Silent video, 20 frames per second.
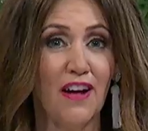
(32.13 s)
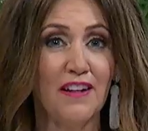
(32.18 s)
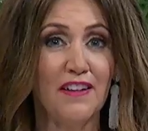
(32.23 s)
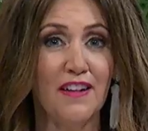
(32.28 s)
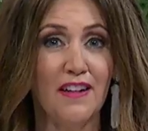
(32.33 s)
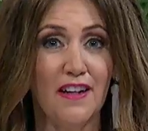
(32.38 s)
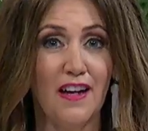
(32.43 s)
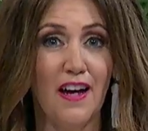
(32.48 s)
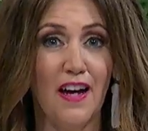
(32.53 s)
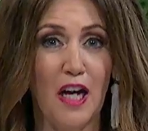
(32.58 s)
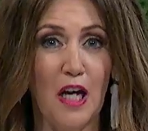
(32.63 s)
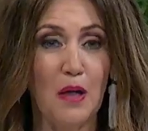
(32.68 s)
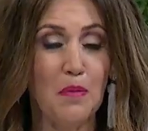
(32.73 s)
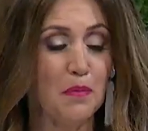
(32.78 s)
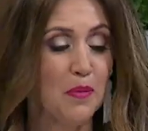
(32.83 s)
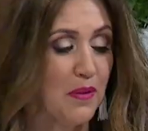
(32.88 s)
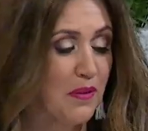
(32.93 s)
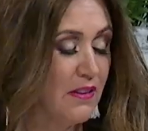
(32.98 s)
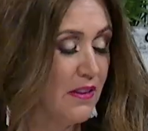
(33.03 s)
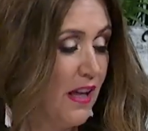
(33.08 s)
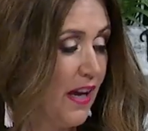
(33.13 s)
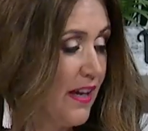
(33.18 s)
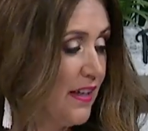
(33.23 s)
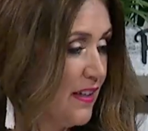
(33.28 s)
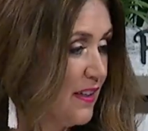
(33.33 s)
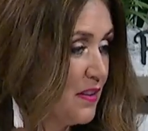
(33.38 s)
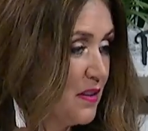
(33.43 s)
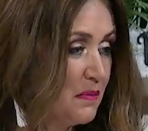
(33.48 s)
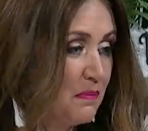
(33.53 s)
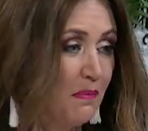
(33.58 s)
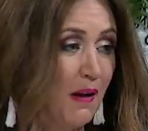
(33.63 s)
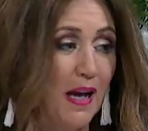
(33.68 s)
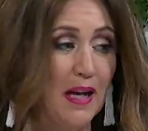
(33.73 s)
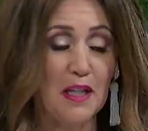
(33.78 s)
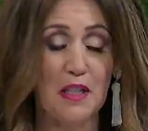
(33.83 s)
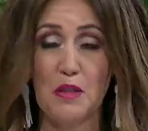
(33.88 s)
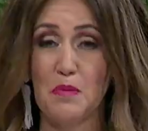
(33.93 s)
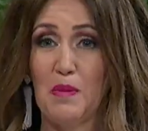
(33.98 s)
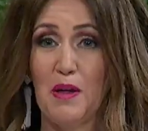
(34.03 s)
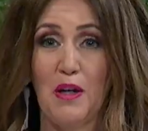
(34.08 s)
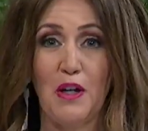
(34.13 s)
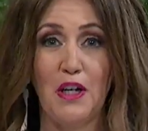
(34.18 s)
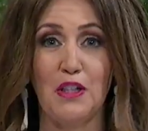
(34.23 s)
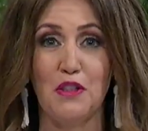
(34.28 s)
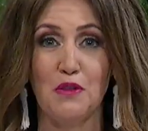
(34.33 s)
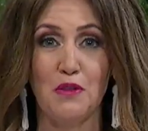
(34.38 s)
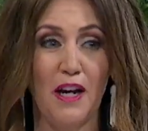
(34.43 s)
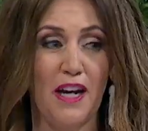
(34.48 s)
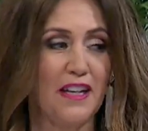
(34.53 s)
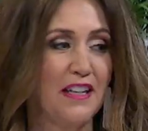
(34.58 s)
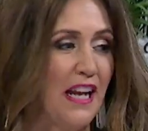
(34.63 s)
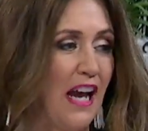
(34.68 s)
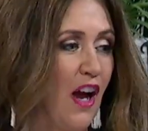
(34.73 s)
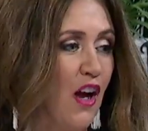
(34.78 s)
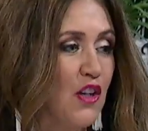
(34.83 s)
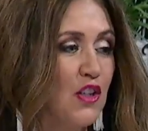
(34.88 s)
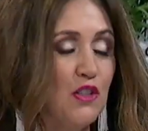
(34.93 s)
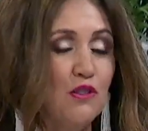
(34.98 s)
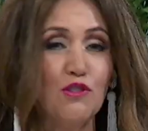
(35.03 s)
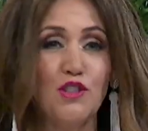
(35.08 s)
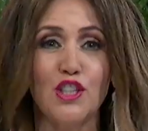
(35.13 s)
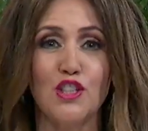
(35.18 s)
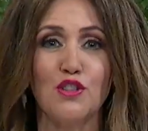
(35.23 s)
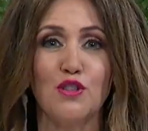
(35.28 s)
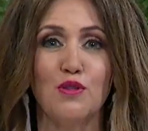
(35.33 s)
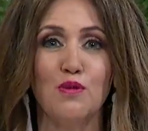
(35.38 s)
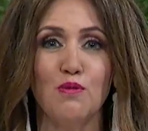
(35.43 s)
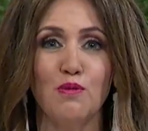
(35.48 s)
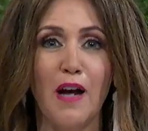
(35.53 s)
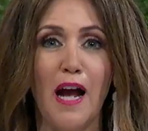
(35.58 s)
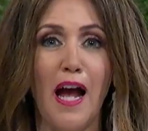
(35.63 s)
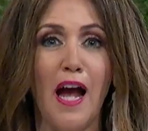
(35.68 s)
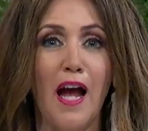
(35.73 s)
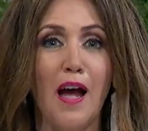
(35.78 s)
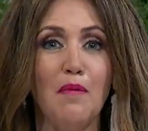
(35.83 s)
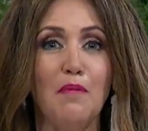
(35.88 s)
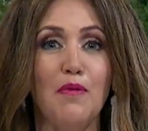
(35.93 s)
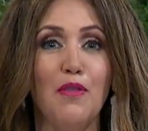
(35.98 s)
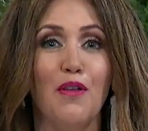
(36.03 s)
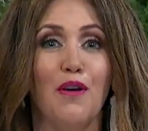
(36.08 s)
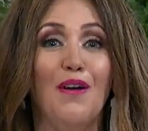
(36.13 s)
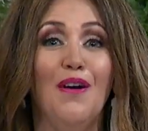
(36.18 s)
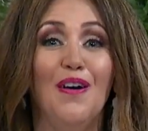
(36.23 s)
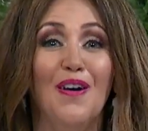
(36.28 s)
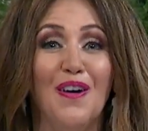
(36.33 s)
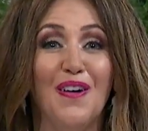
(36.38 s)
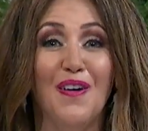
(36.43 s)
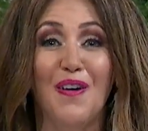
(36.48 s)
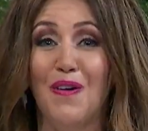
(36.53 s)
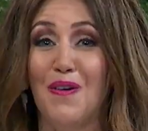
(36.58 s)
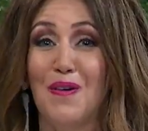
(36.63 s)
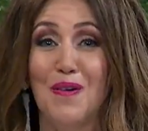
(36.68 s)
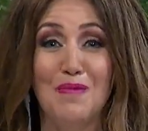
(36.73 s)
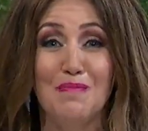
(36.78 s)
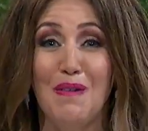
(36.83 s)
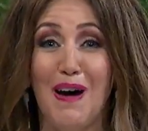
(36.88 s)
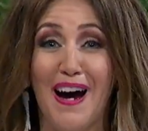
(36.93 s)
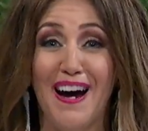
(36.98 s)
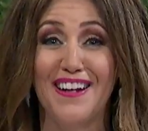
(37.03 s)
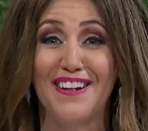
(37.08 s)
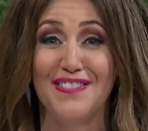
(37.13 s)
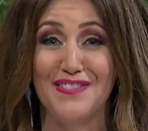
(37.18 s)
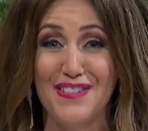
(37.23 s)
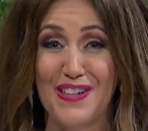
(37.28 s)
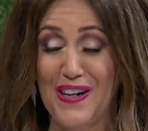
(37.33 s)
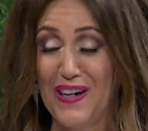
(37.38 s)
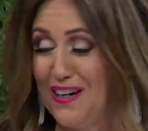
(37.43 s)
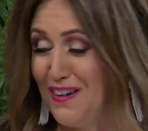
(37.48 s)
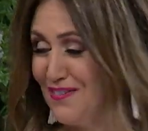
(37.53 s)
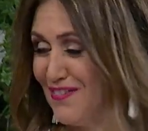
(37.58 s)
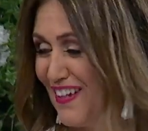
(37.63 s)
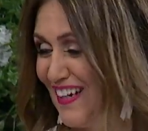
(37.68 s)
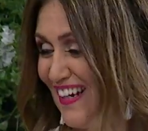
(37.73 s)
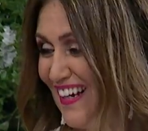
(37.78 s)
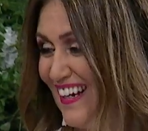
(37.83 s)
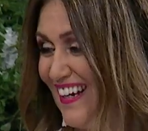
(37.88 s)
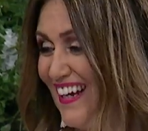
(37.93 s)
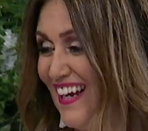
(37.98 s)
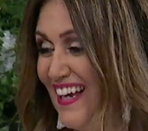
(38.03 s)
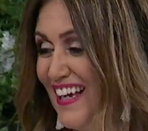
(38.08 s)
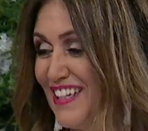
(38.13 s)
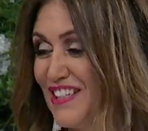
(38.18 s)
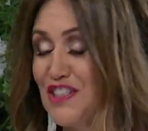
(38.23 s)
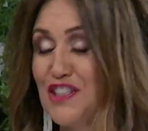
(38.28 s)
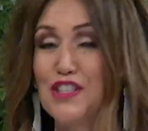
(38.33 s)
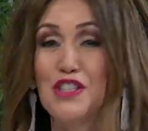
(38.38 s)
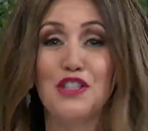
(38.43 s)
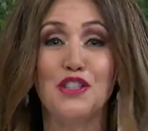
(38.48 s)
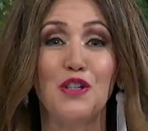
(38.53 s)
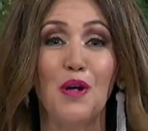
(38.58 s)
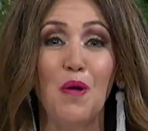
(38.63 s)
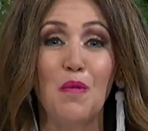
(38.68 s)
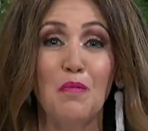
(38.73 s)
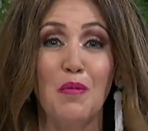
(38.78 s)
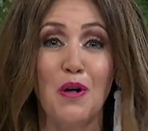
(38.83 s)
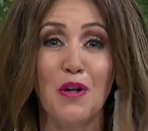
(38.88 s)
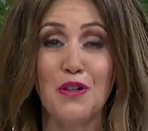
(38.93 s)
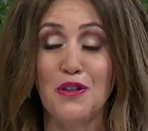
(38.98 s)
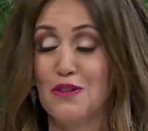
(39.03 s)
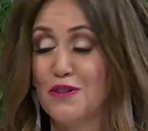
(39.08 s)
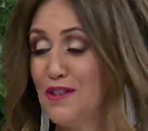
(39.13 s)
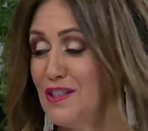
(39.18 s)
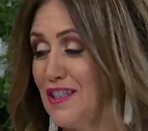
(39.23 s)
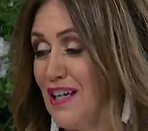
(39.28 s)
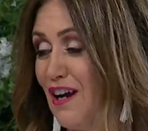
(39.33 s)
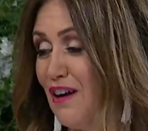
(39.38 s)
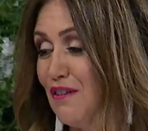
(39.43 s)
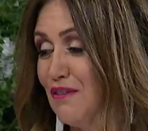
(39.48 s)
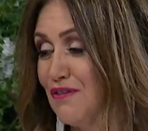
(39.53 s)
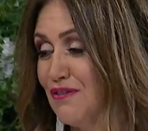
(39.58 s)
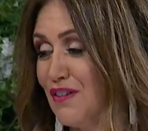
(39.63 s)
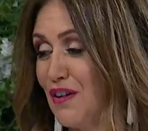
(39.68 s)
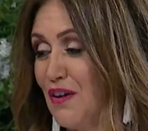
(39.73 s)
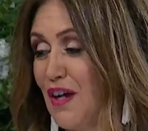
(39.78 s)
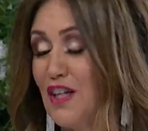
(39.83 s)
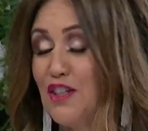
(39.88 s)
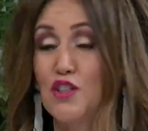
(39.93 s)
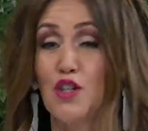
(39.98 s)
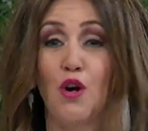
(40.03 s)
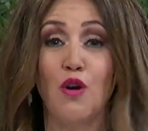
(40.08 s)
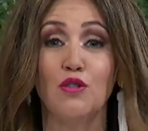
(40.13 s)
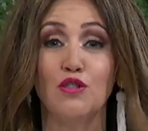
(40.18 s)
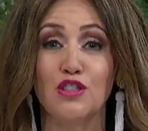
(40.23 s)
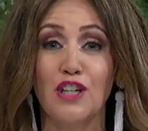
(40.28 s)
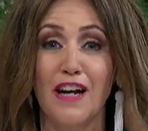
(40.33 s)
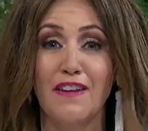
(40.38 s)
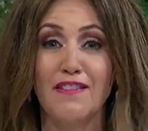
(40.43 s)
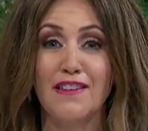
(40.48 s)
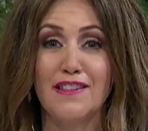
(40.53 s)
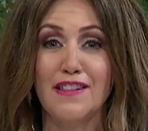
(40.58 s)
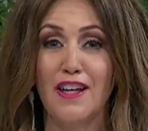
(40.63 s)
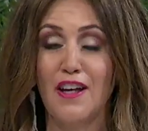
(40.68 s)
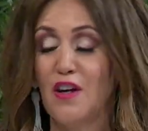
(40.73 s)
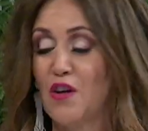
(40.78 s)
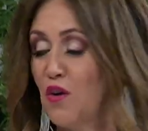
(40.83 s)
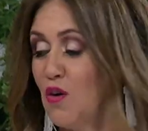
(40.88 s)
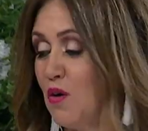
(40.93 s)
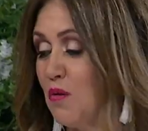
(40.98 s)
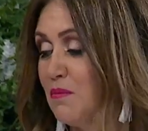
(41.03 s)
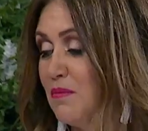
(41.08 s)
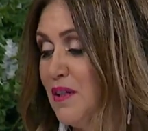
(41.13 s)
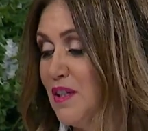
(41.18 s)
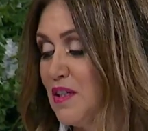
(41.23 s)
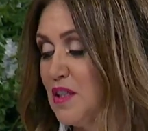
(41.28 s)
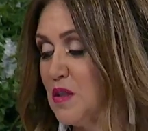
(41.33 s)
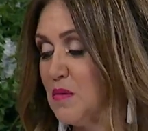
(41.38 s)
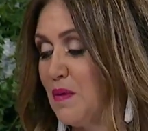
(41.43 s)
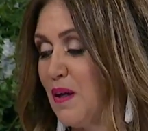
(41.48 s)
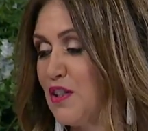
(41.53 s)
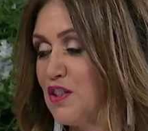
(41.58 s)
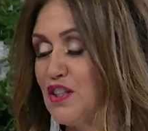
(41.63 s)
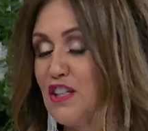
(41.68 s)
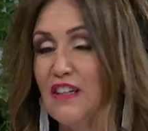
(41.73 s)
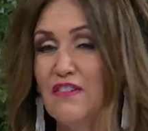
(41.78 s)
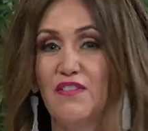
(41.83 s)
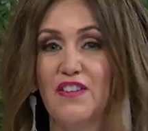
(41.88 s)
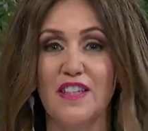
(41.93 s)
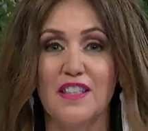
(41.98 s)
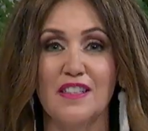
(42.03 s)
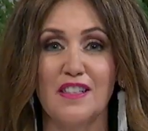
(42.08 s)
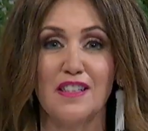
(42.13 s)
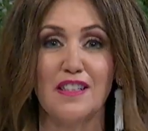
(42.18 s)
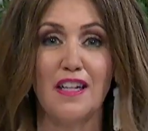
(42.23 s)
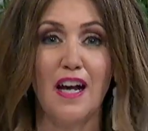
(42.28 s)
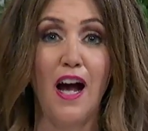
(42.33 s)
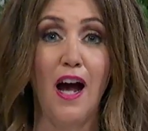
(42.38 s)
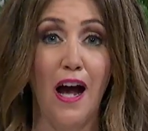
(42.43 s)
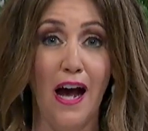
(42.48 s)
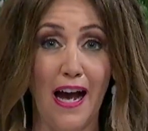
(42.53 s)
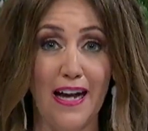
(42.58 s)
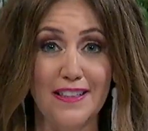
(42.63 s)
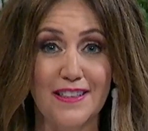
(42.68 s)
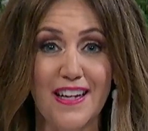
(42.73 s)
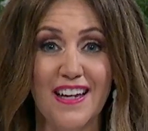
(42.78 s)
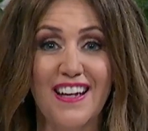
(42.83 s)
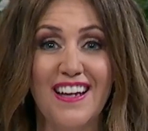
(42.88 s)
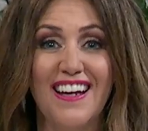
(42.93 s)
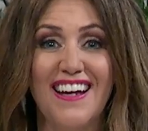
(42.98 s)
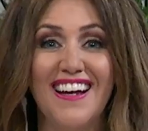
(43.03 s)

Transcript: find a cup, like is my experience right now, you just grab the whole pot of coffee. Just don't burn yourself, okay? Don't try this at home, especially if it's hot.